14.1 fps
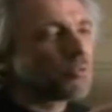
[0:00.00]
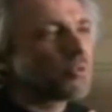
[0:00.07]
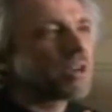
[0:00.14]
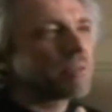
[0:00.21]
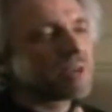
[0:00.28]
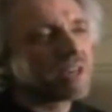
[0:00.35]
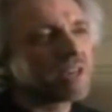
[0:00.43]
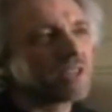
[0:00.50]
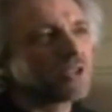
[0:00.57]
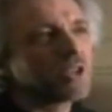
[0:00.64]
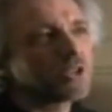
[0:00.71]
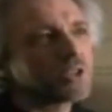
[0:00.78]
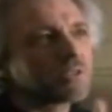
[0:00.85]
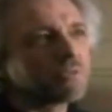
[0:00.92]
we have been
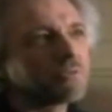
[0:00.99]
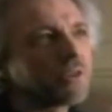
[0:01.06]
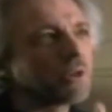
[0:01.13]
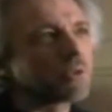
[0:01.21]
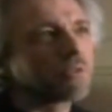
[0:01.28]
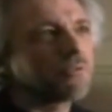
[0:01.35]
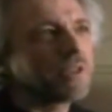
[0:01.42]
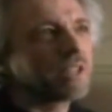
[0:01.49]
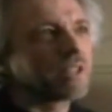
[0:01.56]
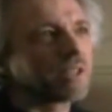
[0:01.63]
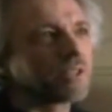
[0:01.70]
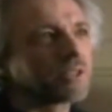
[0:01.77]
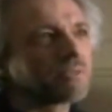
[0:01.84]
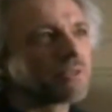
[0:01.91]
conditioned to feel the
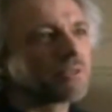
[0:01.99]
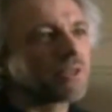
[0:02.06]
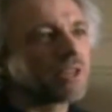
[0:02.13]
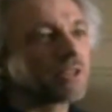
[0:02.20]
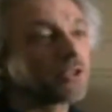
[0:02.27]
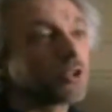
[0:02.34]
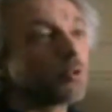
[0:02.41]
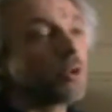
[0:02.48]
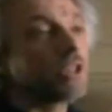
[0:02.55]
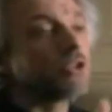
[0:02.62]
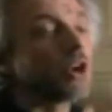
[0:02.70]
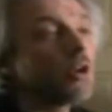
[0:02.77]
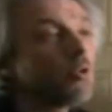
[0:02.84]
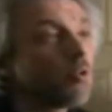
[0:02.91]
feelings of the things that
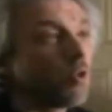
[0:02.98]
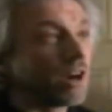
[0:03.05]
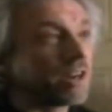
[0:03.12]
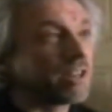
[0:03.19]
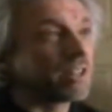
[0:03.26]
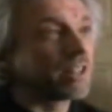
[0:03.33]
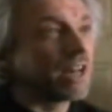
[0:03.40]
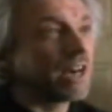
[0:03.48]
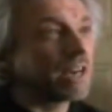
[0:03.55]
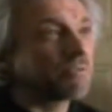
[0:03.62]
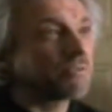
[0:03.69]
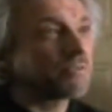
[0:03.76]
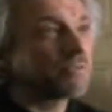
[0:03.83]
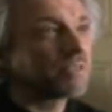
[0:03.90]
we don't want in
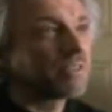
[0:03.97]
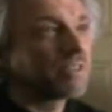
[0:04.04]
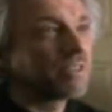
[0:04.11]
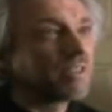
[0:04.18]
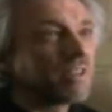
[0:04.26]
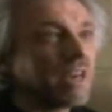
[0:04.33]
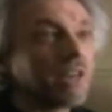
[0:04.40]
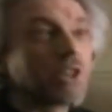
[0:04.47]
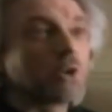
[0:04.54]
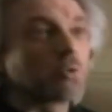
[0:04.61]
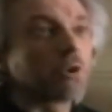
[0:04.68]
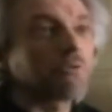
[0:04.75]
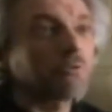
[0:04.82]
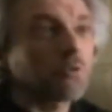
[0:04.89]
life and
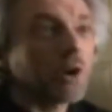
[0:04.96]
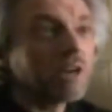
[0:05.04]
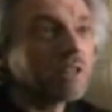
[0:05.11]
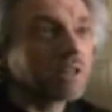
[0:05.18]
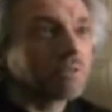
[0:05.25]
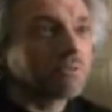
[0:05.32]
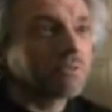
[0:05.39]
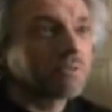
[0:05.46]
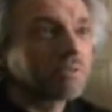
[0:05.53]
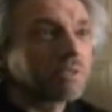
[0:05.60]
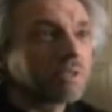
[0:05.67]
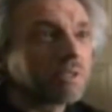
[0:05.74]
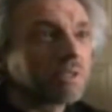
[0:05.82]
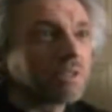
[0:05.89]
that we're afraid of.
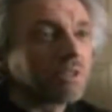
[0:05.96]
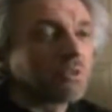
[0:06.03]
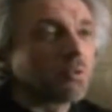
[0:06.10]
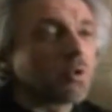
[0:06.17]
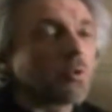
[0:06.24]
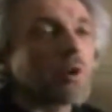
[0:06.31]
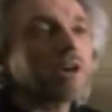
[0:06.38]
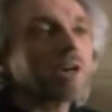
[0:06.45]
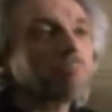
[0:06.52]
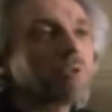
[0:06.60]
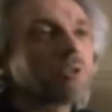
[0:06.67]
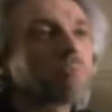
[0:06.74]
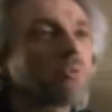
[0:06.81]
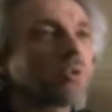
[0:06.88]
We wake
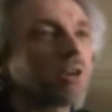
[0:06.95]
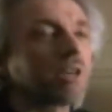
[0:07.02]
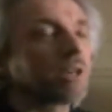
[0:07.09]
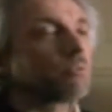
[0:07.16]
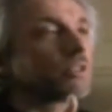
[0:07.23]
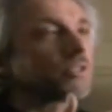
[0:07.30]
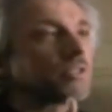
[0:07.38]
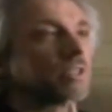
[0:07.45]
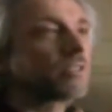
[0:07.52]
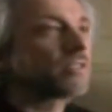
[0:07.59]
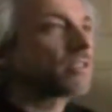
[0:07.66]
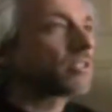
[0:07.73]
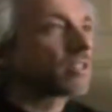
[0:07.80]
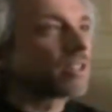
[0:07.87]
up in the morning and we see
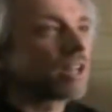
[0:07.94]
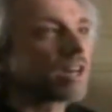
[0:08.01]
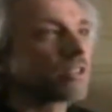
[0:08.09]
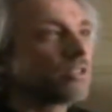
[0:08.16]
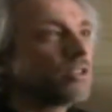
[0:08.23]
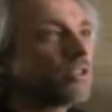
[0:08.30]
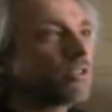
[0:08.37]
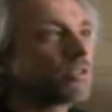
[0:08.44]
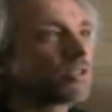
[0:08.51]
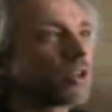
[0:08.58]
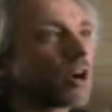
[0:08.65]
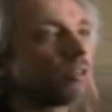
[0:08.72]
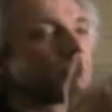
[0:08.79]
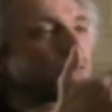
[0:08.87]
the 6 o'clock news
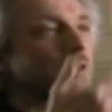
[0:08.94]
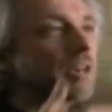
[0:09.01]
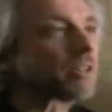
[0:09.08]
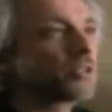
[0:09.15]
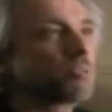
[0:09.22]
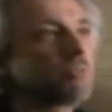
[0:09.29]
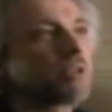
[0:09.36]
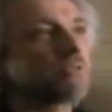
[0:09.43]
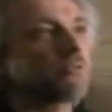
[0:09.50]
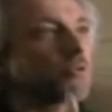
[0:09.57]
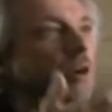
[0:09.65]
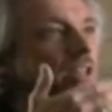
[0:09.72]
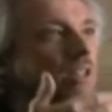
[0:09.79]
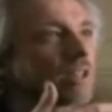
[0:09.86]
and all the things to be
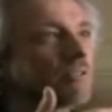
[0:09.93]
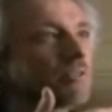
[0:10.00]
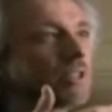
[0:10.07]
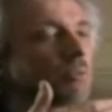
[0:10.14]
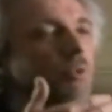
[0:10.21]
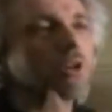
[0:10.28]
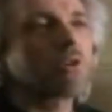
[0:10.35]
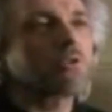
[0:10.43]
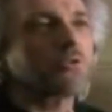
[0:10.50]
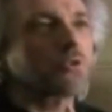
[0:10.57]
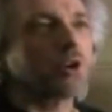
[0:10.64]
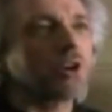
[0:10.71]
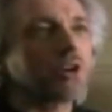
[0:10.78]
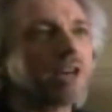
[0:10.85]
afraid of, and then we go
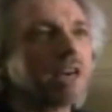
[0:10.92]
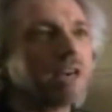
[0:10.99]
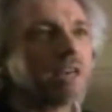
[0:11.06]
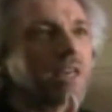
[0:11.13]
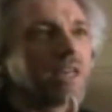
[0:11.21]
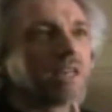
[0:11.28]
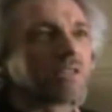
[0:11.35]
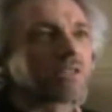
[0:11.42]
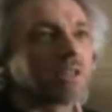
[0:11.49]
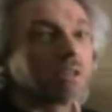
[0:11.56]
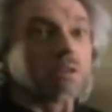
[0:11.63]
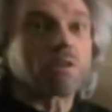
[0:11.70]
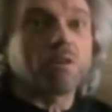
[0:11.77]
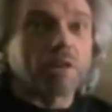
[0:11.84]
through our day
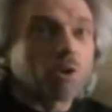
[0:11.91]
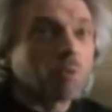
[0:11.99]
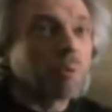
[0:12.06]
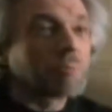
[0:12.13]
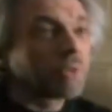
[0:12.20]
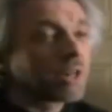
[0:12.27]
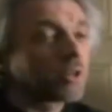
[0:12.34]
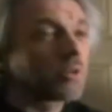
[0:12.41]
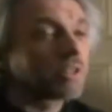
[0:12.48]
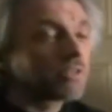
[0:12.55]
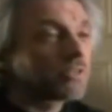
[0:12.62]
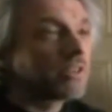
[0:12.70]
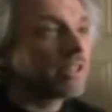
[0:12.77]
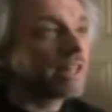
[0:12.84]
saying, oh, I hope I'm not going
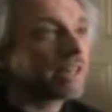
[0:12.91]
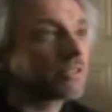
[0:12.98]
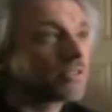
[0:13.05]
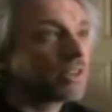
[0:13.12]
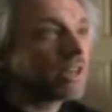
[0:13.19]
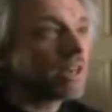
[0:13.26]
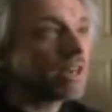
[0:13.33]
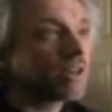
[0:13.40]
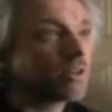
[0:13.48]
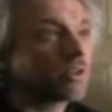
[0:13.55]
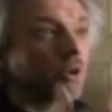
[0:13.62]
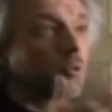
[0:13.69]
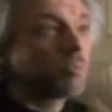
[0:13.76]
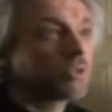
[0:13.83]
to see that today,
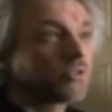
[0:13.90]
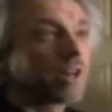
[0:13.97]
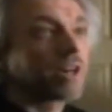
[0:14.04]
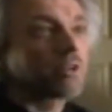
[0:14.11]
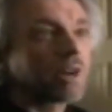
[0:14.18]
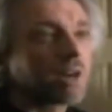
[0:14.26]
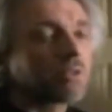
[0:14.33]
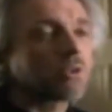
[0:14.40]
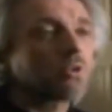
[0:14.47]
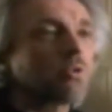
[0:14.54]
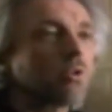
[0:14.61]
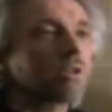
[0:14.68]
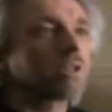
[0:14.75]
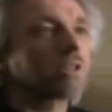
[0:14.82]
or I hope it's not around the
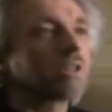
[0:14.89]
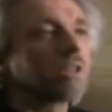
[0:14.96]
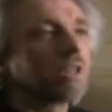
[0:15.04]
corner.